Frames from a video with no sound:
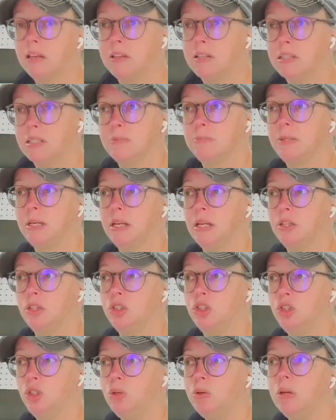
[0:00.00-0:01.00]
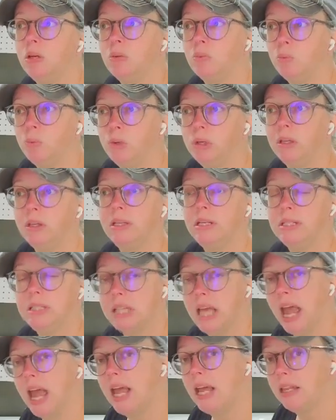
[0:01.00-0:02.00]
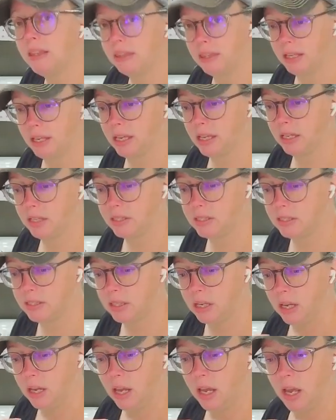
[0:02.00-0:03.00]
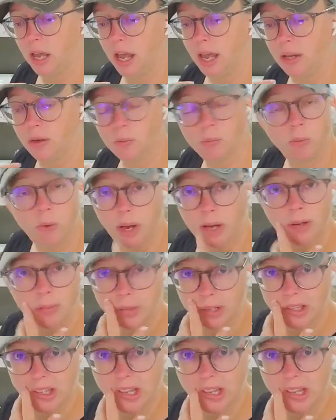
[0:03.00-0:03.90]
this is because you can really take this and run with